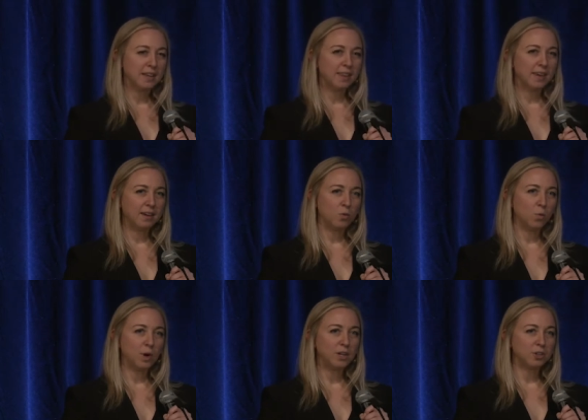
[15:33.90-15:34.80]
that
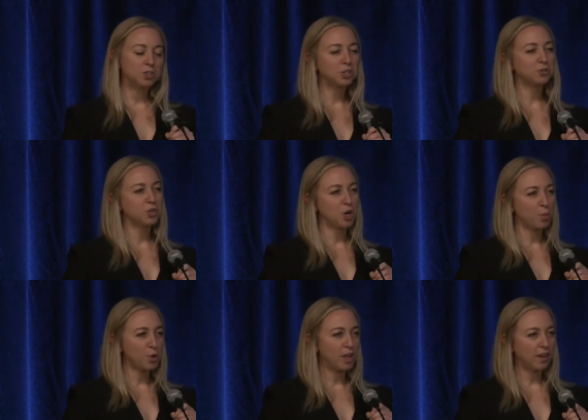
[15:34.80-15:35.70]
what your children are
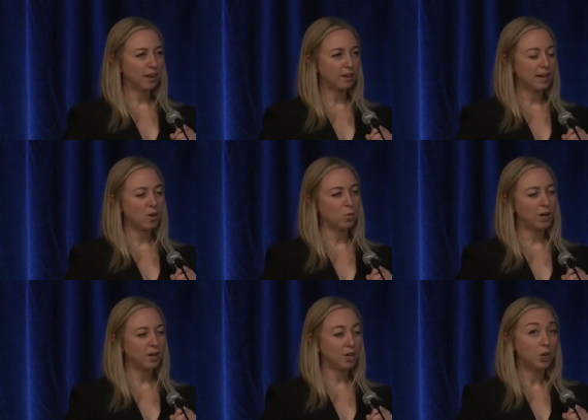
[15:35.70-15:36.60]
breathing and
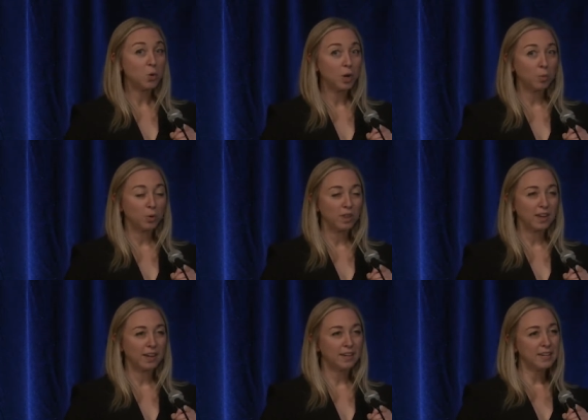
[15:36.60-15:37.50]
what you are
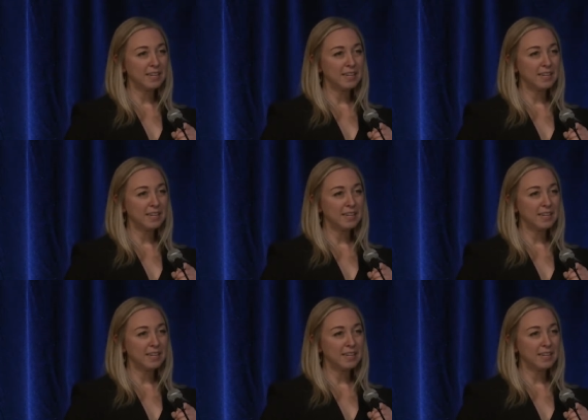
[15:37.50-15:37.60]
breathing